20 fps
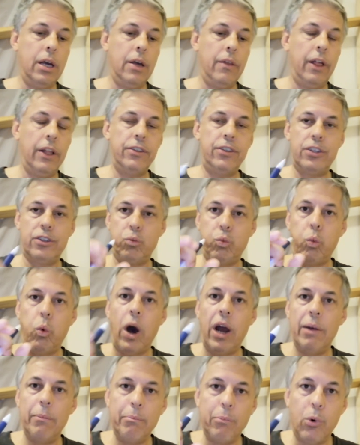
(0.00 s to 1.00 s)
That's just
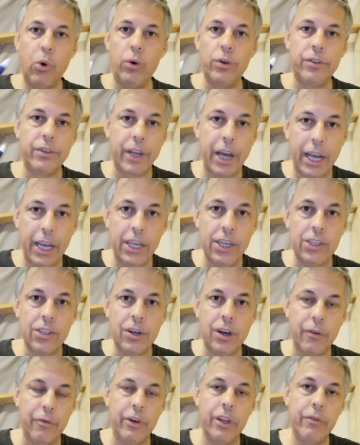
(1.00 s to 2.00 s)
one more danger
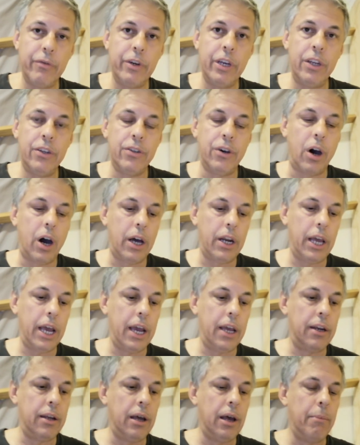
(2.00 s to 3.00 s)
of living in
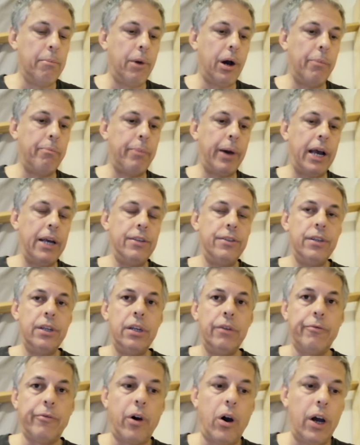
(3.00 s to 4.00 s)
Thailand. My basic
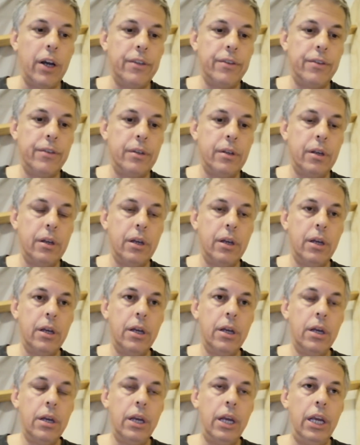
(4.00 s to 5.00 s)
advice
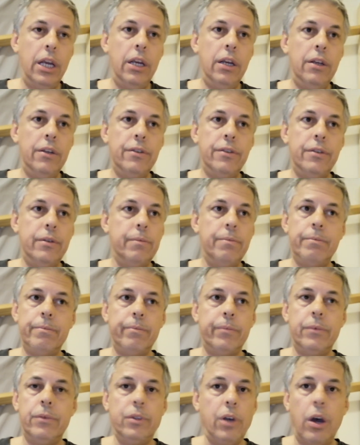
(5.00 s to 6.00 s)
is
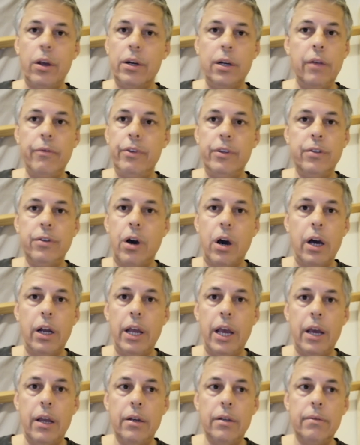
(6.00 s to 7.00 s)
don't live in
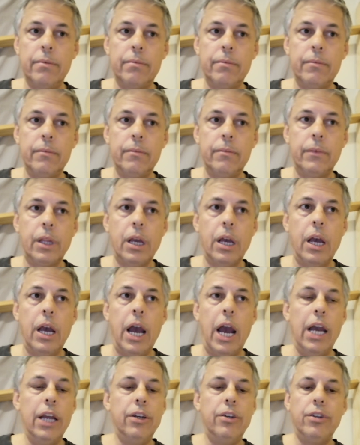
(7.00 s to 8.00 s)
Thailand
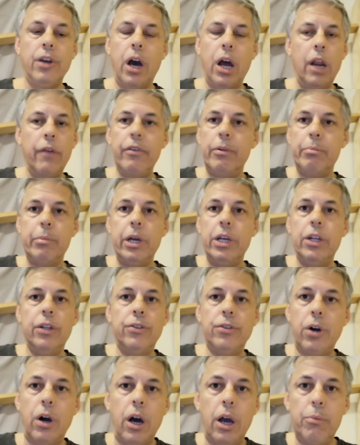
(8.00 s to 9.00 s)
and don't even meet a
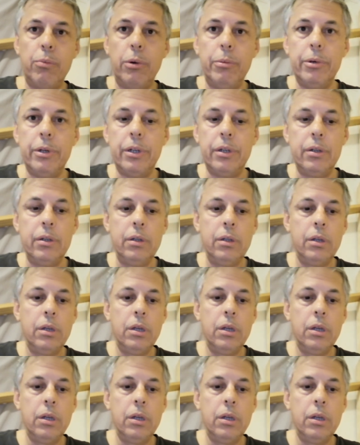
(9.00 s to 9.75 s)
Thai woman,